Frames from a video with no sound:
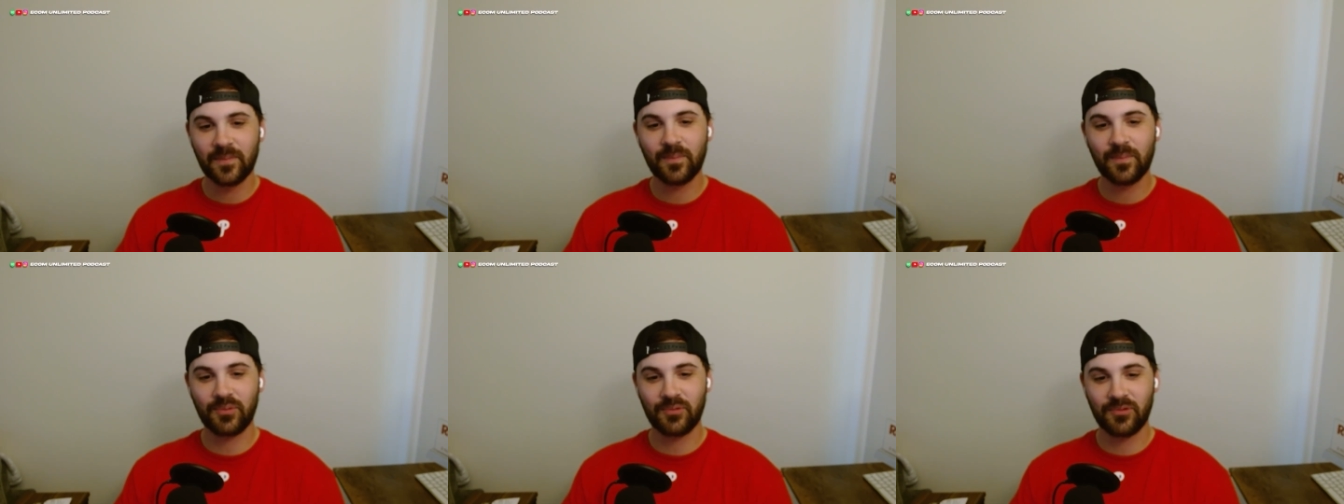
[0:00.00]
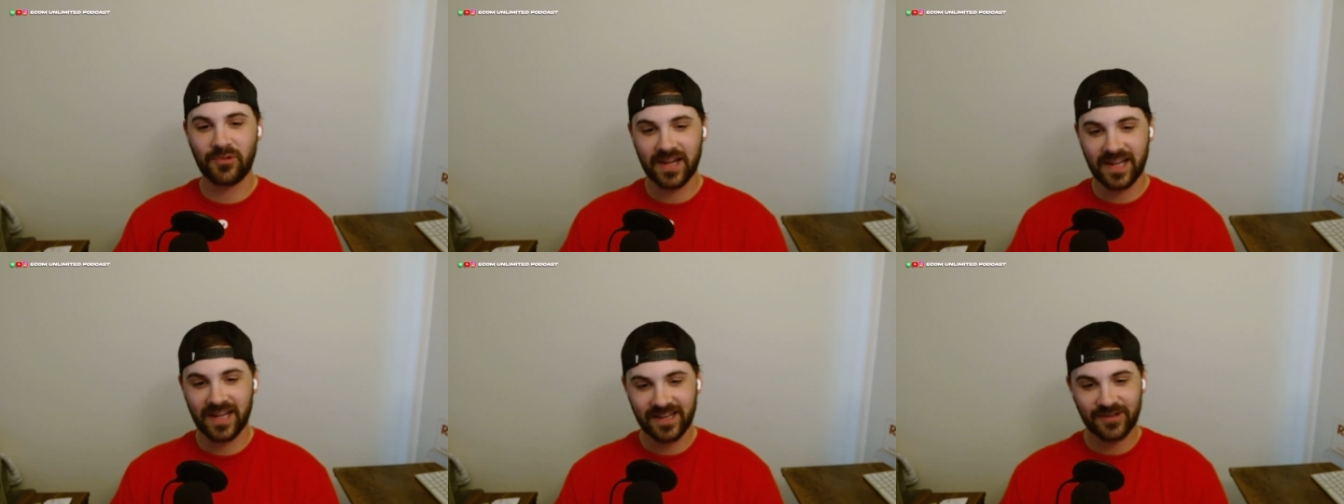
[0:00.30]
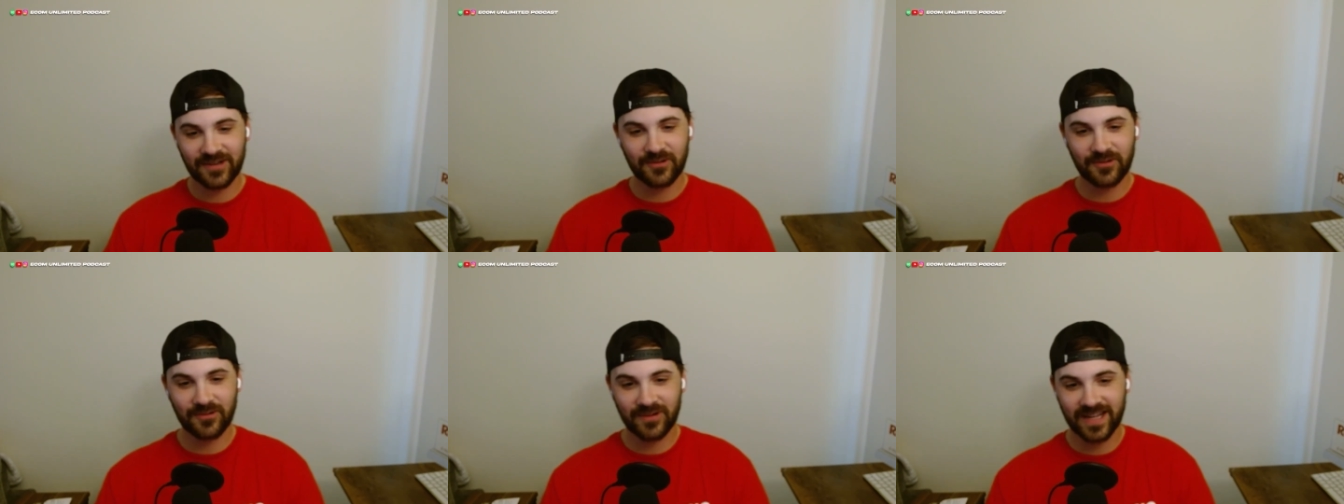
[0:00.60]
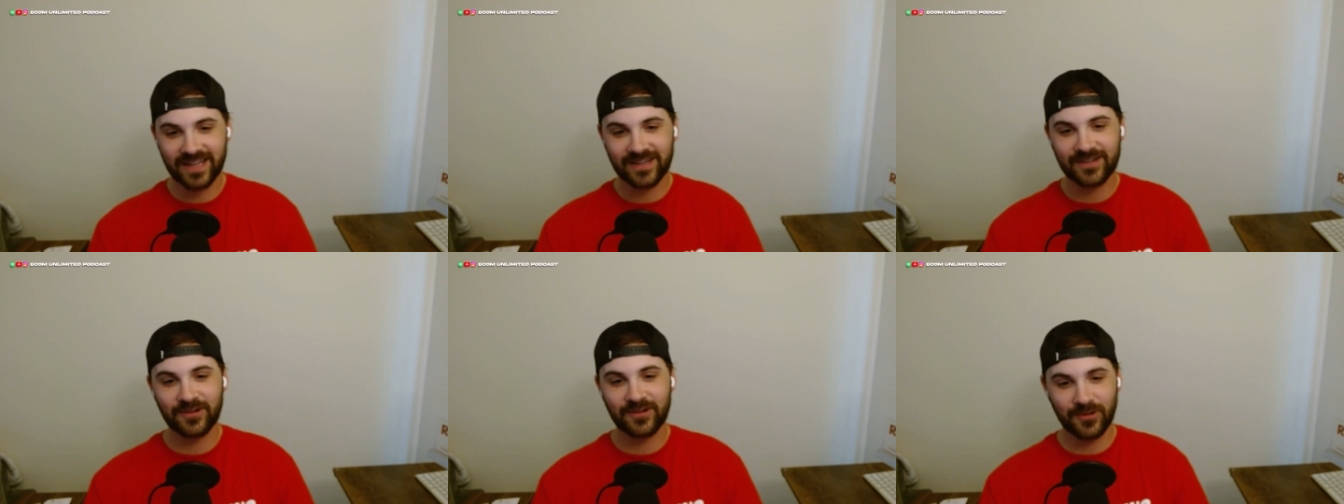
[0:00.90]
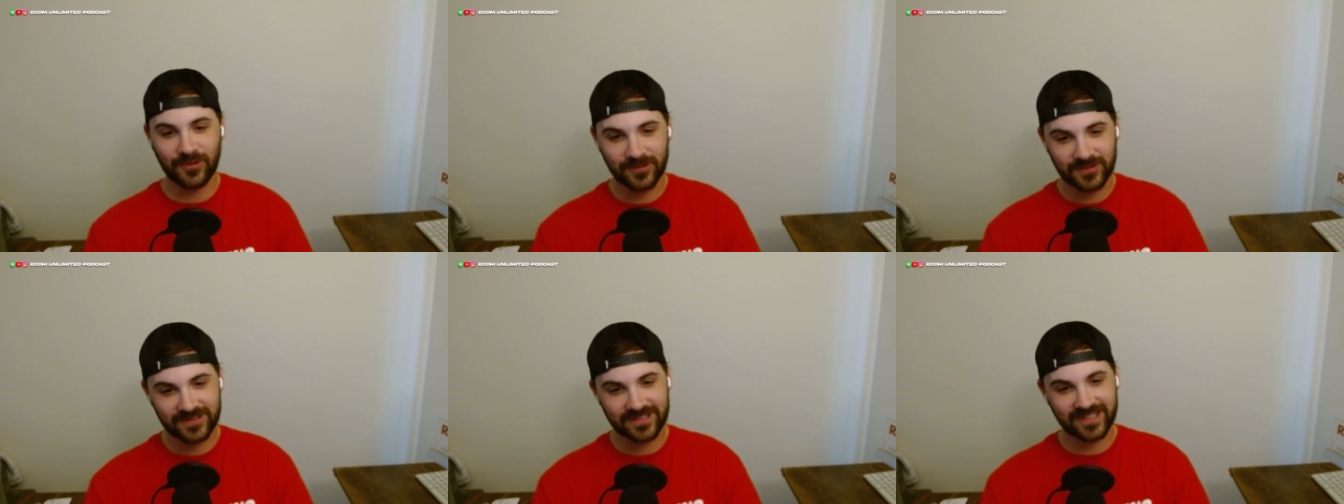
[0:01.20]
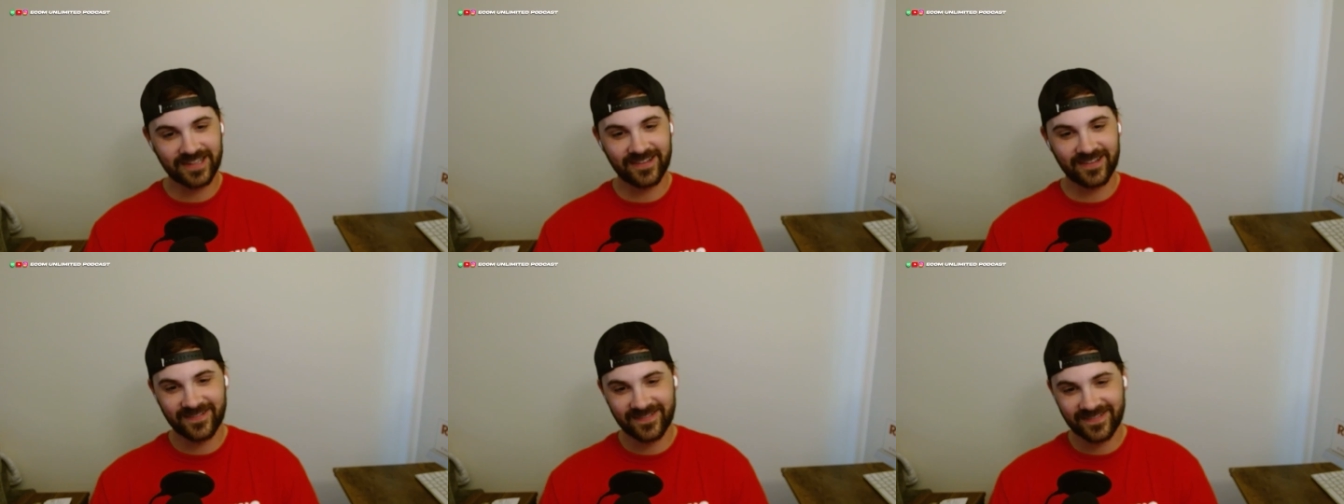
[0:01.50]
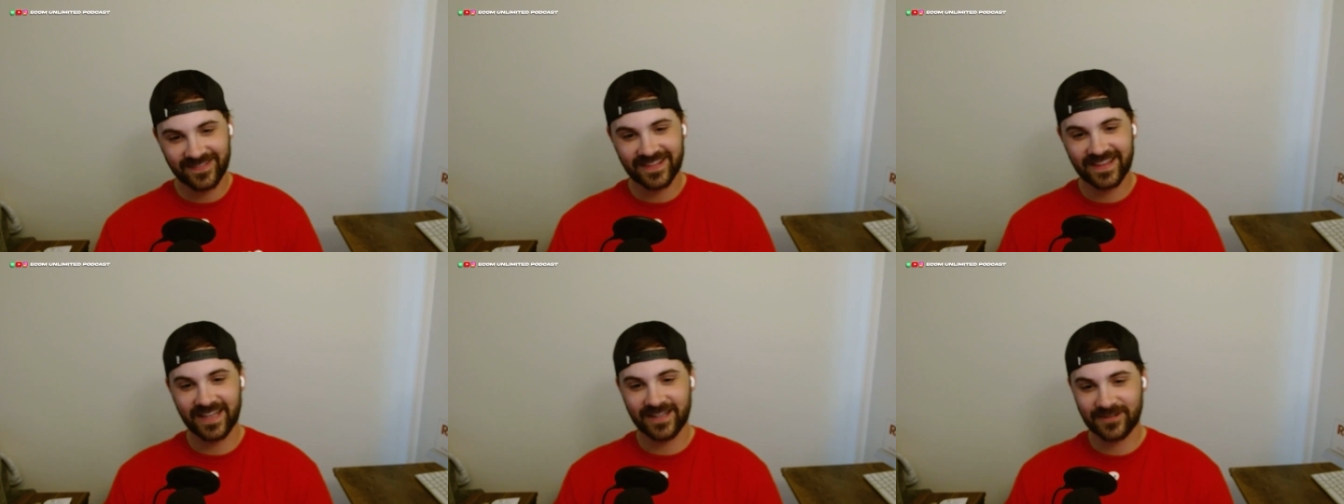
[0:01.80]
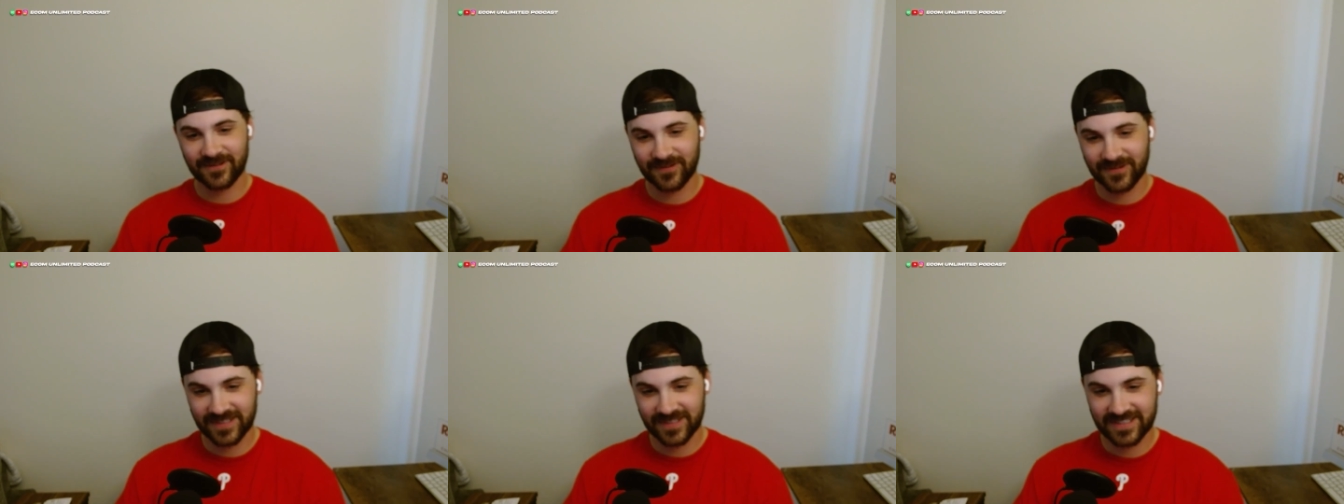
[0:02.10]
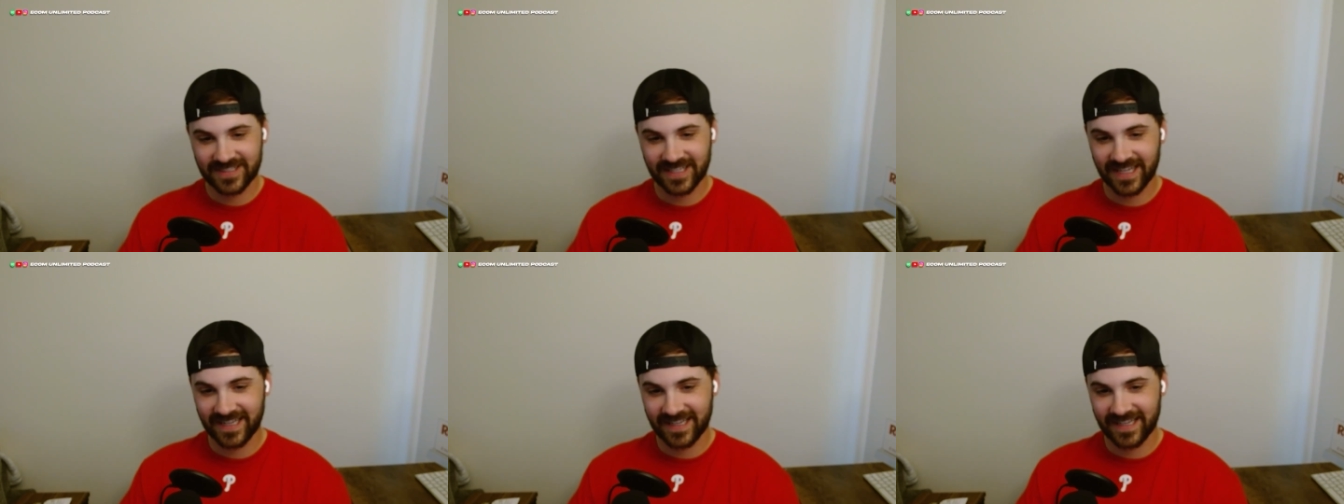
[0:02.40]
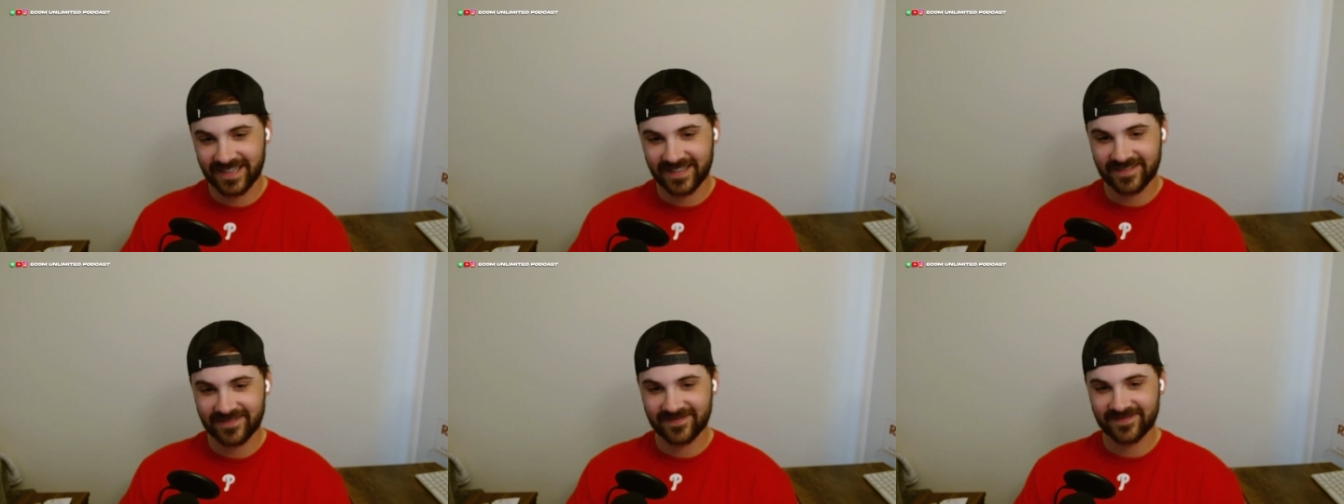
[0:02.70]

Brand what? direct wholesale. That's what he said."